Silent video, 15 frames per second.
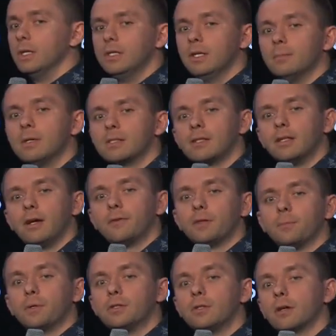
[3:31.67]
demons left a
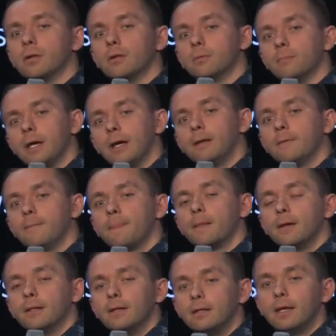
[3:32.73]
particular man,
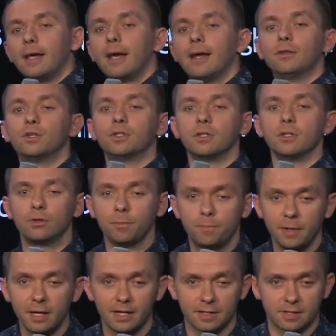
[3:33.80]
that they entered into
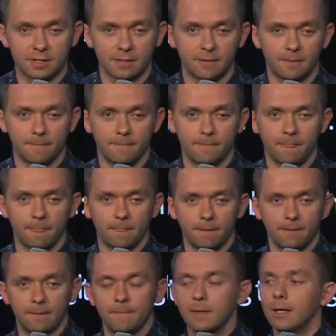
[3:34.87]
pigs.
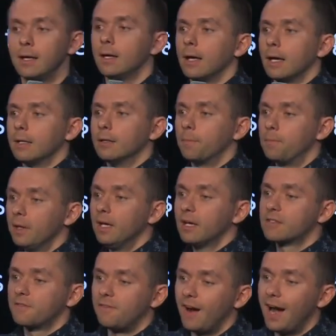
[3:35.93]
And the
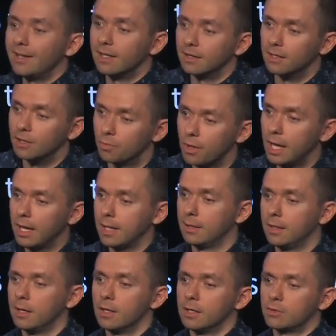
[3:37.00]
pigs violently ran,
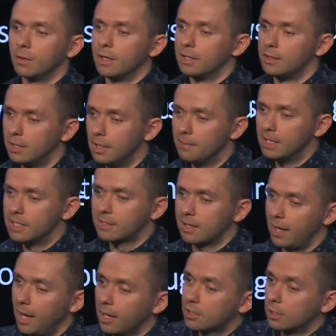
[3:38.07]
so demons can
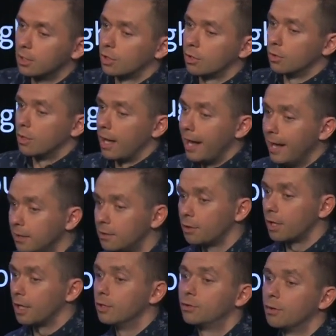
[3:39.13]
actually could enter
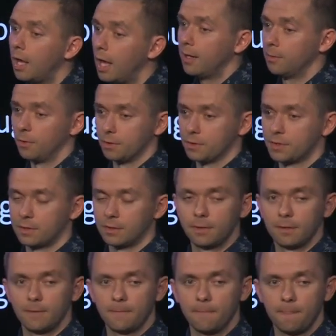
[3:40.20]
into animals.
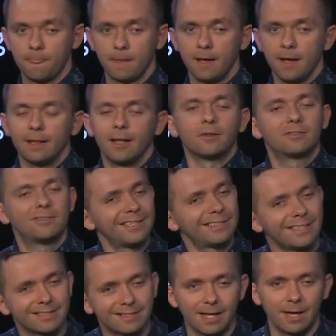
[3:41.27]
Now this
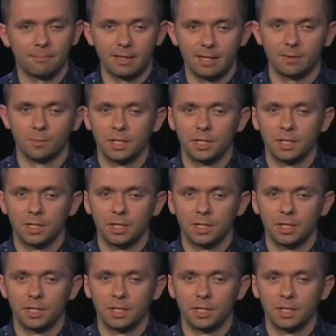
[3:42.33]
does not mean when